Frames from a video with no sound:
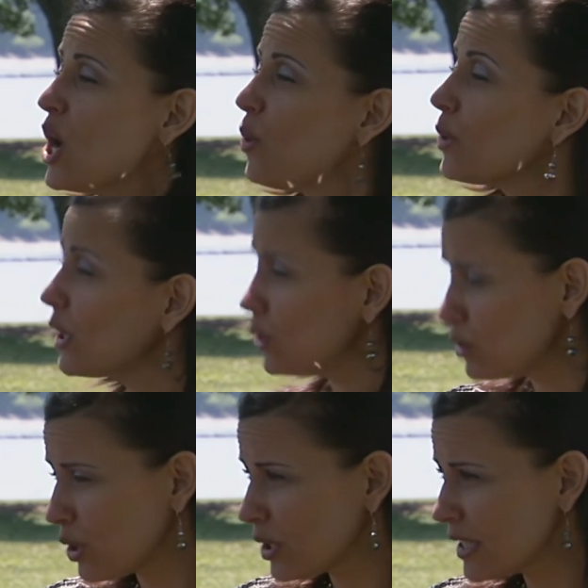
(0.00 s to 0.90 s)
Well, now you
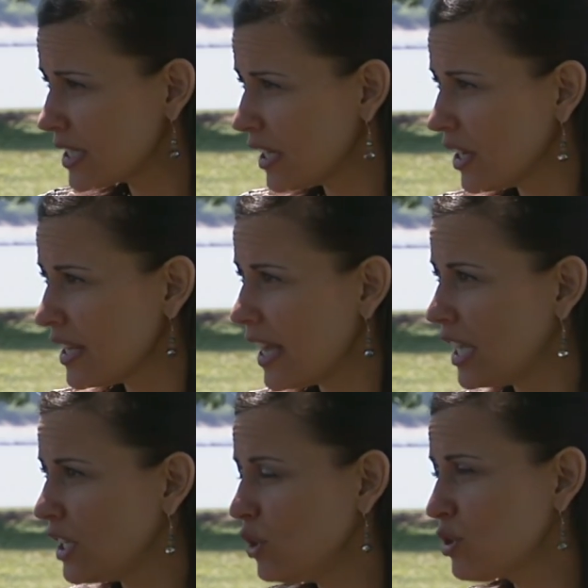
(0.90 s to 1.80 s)
told us, Karen,
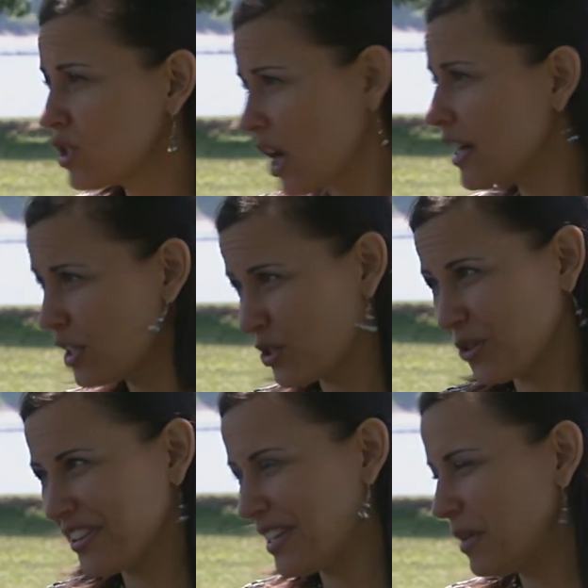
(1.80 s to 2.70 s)
that you started this
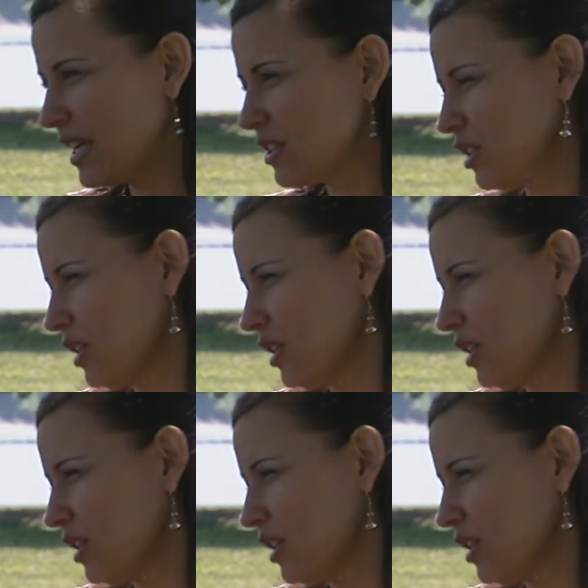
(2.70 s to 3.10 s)
whole thing because you